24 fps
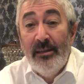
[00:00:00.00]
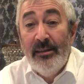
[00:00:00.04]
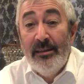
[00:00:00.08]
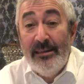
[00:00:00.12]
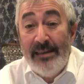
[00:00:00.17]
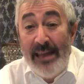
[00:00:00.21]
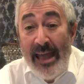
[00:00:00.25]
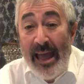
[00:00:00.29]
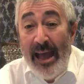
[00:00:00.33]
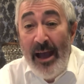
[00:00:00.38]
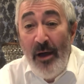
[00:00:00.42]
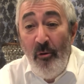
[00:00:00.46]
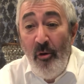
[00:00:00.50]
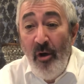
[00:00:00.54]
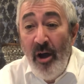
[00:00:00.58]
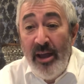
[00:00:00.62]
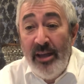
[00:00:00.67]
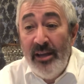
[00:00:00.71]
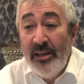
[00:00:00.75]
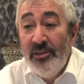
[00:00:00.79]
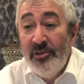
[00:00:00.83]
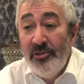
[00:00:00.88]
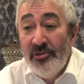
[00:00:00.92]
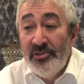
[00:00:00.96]
now I
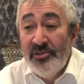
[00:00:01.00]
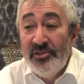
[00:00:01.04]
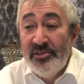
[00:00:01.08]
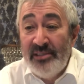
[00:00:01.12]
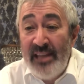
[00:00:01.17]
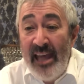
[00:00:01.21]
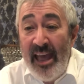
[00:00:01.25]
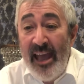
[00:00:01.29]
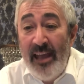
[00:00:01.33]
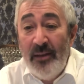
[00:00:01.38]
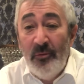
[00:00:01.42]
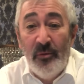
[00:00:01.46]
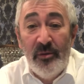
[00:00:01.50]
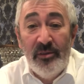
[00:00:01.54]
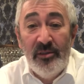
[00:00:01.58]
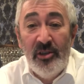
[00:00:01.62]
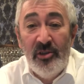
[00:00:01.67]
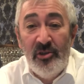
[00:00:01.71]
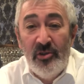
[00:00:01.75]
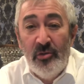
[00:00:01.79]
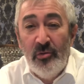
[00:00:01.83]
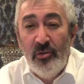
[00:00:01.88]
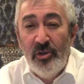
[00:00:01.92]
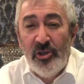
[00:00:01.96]
understand what the
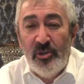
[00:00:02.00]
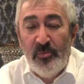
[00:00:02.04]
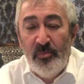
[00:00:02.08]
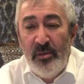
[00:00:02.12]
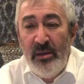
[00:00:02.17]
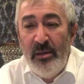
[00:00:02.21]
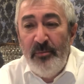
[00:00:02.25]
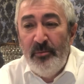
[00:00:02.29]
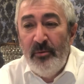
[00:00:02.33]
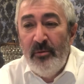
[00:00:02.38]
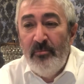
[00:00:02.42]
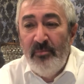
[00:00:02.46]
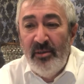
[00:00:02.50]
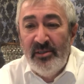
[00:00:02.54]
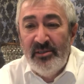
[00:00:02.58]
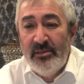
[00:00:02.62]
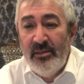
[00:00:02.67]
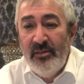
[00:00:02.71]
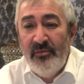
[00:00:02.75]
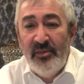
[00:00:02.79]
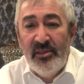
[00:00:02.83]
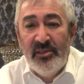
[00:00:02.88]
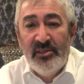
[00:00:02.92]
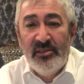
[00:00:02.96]
Jewish people must
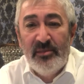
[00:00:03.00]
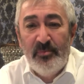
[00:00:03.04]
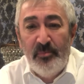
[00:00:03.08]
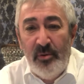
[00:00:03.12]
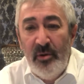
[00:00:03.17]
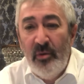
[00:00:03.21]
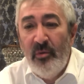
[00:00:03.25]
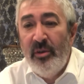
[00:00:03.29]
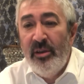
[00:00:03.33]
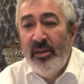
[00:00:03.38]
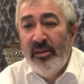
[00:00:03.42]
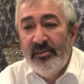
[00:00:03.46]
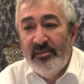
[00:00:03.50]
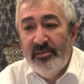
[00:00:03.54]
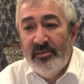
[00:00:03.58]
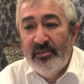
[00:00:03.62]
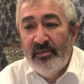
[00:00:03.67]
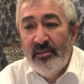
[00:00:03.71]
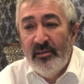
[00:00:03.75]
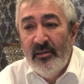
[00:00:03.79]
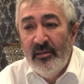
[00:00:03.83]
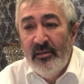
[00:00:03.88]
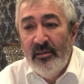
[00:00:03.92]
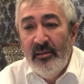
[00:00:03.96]
have
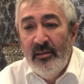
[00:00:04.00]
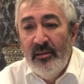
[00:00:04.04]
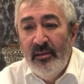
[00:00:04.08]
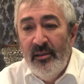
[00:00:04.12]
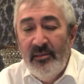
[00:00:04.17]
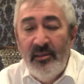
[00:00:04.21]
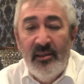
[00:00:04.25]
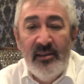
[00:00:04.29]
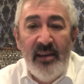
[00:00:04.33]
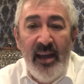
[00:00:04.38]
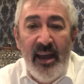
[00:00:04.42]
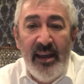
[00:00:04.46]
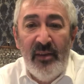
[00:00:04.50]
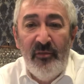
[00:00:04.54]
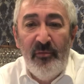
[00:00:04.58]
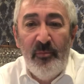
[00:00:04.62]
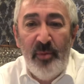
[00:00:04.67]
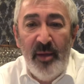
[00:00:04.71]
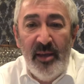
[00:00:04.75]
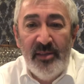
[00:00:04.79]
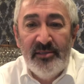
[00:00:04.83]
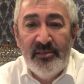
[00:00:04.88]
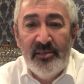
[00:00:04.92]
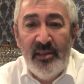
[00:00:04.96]
experienced the night of
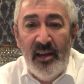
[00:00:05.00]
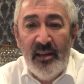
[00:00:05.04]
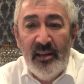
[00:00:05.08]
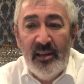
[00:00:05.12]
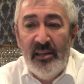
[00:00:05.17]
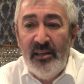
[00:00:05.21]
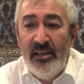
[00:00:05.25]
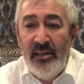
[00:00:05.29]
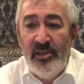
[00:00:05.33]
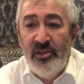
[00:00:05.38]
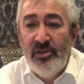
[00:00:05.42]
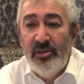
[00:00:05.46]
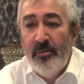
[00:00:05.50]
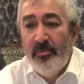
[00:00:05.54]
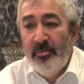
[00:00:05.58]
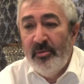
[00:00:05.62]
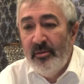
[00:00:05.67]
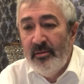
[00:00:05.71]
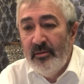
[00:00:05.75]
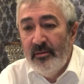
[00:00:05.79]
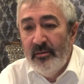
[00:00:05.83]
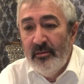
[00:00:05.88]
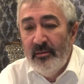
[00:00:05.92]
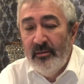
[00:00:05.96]
Pesach in
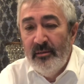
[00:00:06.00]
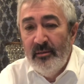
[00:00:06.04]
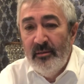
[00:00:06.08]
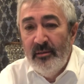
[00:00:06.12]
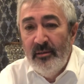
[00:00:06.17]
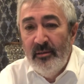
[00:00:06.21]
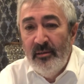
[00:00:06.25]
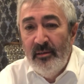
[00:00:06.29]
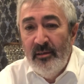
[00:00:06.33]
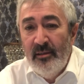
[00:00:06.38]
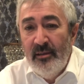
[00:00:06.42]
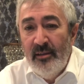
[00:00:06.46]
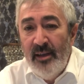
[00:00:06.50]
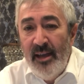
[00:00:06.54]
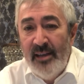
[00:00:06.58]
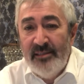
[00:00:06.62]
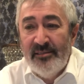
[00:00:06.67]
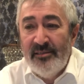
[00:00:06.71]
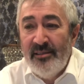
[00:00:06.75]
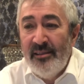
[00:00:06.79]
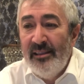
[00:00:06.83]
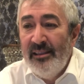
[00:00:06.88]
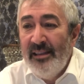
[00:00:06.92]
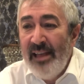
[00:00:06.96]
Egypt.
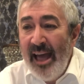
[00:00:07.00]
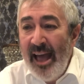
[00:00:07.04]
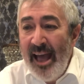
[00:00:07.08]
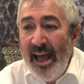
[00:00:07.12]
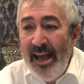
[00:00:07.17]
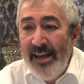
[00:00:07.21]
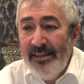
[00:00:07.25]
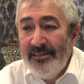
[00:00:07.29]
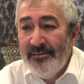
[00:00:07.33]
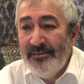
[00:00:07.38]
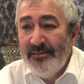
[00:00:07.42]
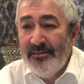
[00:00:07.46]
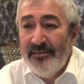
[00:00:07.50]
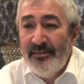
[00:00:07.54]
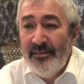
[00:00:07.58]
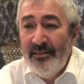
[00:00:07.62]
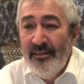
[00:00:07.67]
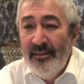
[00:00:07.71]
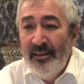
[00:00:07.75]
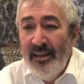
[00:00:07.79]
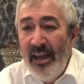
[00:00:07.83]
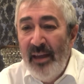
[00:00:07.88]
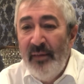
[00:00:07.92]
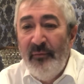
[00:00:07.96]
As the last
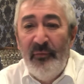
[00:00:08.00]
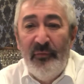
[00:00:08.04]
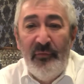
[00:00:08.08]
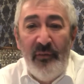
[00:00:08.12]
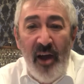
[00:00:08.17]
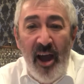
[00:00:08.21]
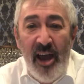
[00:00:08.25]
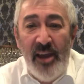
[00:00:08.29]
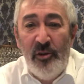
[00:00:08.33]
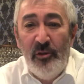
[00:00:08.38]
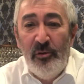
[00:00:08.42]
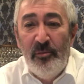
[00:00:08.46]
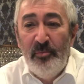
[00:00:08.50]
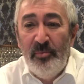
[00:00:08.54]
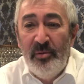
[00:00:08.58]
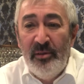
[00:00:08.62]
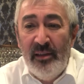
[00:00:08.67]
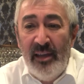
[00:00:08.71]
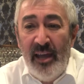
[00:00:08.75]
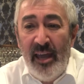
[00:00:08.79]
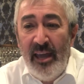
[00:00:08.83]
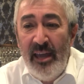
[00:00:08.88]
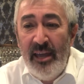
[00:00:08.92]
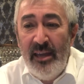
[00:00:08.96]
and final
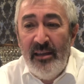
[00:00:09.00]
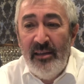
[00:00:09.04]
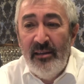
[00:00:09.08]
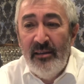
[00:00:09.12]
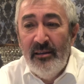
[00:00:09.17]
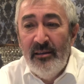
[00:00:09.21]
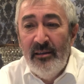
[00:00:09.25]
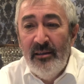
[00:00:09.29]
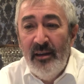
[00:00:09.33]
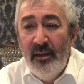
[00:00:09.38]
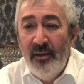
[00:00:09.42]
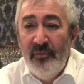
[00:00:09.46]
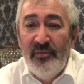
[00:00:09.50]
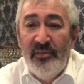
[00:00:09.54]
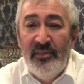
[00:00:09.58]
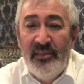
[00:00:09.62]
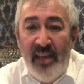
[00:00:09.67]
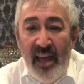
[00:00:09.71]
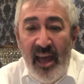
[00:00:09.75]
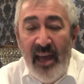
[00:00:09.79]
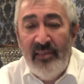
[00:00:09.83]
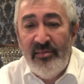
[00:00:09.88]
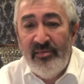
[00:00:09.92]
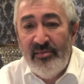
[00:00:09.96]
plague of
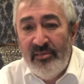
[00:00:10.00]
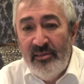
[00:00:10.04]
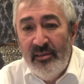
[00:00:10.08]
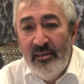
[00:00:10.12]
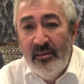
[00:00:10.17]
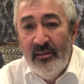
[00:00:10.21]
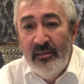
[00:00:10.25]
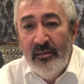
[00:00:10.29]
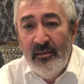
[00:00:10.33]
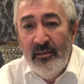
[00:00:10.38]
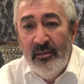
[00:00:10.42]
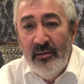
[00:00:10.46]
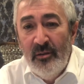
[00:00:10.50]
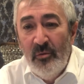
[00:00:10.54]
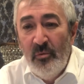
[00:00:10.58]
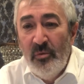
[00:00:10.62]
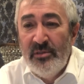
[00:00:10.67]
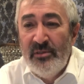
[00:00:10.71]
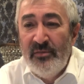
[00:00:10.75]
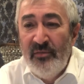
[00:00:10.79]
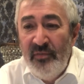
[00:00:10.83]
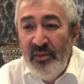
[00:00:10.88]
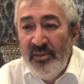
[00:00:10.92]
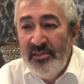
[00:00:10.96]
death
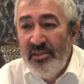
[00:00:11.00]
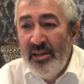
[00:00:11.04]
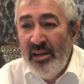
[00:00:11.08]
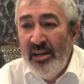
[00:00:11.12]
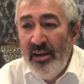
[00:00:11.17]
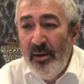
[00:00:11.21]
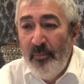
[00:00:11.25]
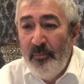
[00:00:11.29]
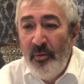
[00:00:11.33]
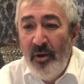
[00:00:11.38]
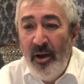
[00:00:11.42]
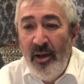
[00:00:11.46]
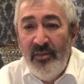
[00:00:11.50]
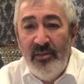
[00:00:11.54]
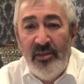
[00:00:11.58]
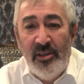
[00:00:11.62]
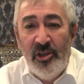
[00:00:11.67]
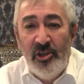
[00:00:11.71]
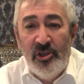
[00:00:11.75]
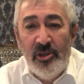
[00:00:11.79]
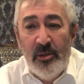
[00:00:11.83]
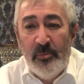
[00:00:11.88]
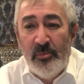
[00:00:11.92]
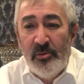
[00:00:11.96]
was visited upon the
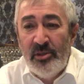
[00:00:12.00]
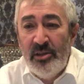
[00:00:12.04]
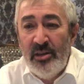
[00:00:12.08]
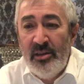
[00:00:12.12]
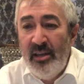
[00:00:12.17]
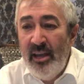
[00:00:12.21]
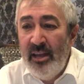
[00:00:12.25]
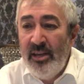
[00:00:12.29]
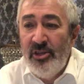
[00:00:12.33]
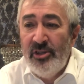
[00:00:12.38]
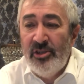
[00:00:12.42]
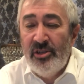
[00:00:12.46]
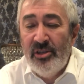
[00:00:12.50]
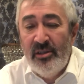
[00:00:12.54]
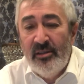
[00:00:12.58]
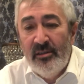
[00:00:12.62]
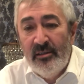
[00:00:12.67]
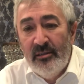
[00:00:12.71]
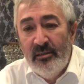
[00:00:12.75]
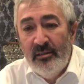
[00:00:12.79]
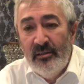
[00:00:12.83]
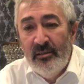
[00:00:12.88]
Egyptian nation,